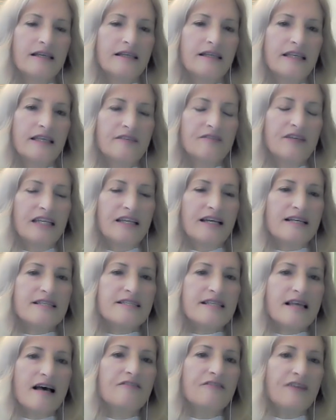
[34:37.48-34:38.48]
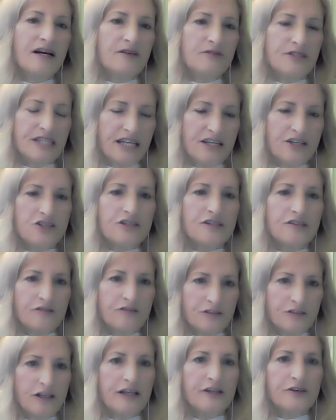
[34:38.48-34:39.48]
giving us a foundation
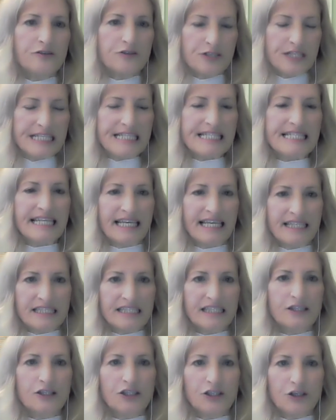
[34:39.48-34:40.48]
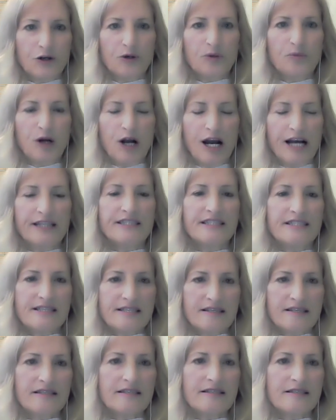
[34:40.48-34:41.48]
for understanding the yoga
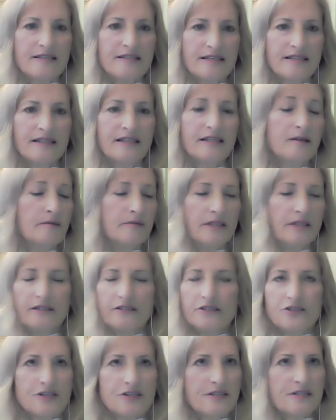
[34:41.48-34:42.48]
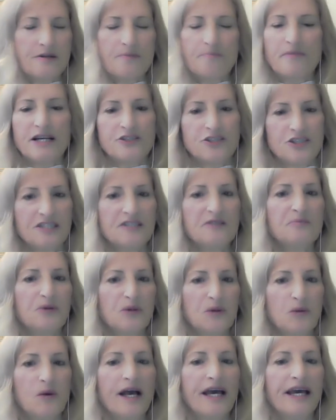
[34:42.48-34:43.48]
practices, you know, in just a much
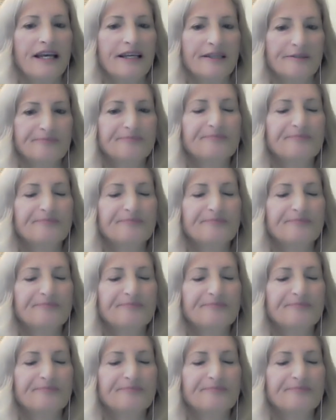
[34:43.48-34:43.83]
deeper way.